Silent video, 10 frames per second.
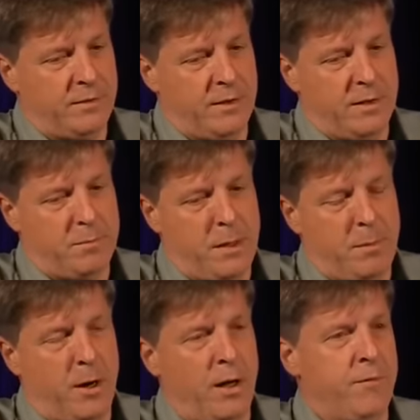that
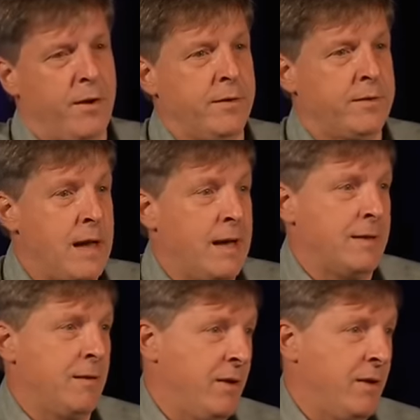PPAR-alpha is not